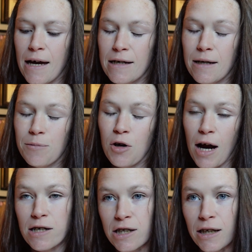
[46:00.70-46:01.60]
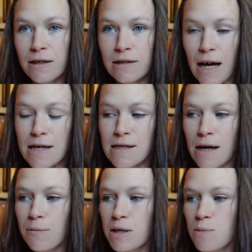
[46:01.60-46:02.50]
ended up crashing last
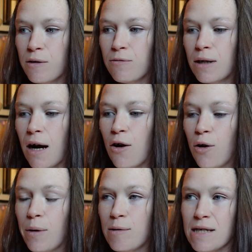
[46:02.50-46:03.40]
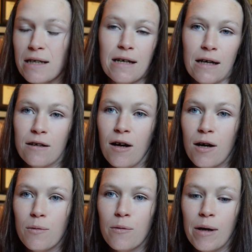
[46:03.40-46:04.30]
night once we got home. It was like 9
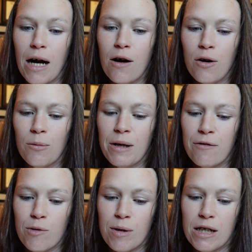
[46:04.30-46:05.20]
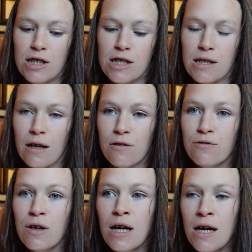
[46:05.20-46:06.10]
o'clock when we got home, and everybody just kind of
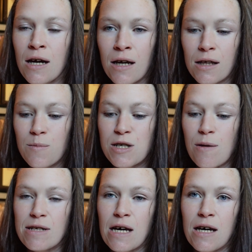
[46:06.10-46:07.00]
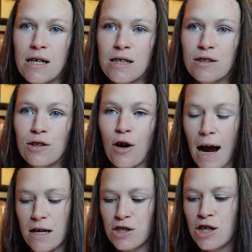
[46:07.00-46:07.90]
got their pajamas on and
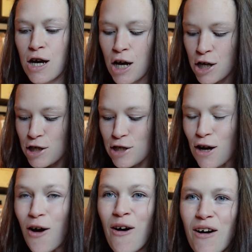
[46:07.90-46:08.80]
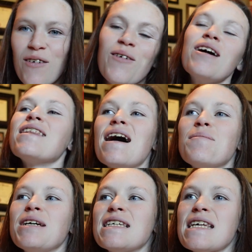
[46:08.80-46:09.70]
crashed. So that
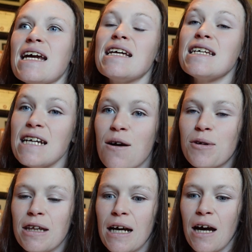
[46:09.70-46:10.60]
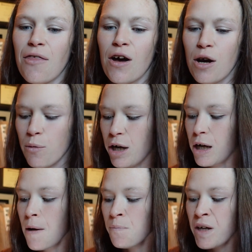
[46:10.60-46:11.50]
being said, I did not read like I thought I would.
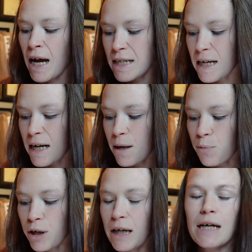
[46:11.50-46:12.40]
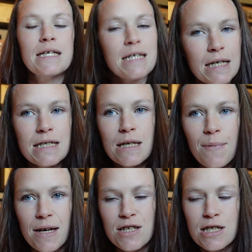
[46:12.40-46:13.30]
I did end up reading 60
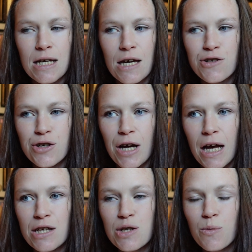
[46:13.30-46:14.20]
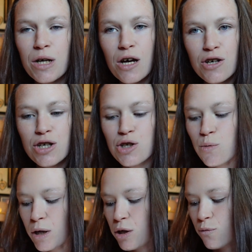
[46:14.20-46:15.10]
pages yesterday, so
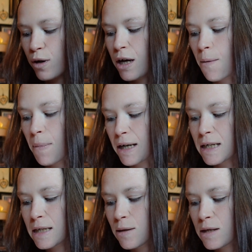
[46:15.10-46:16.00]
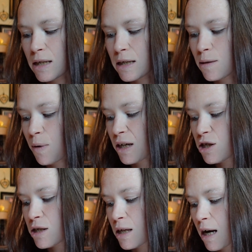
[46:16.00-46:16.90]
123 minus the 60
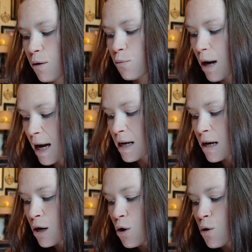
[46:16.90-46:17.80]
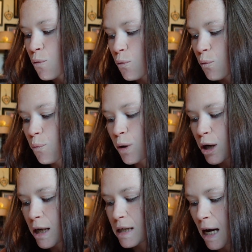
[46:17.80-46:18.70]
pages that I read put
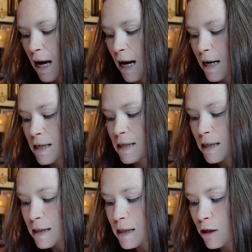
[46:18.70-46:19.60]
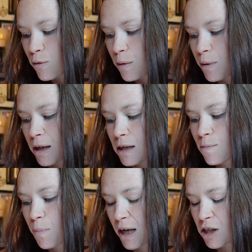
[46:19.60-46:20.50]
us at 63
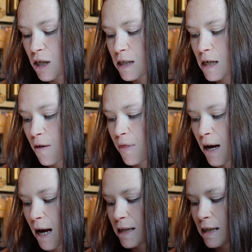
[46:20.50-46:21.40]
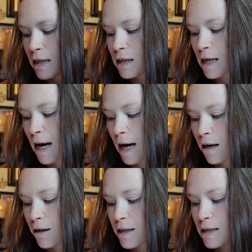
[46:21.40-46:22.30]
pages that I needed to add
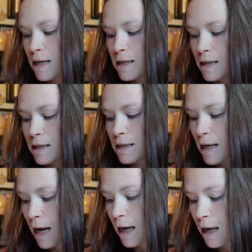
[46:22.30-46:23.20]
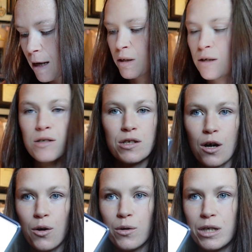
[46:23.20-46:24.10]
on today.
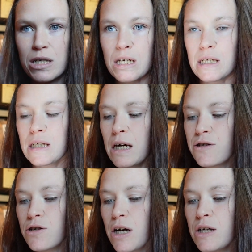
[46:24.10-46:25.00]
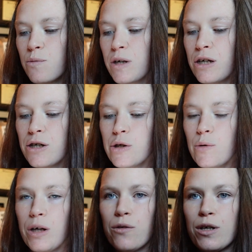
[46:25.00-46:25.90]
So this is yesterday's
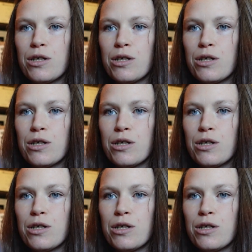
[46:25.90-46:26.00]
123.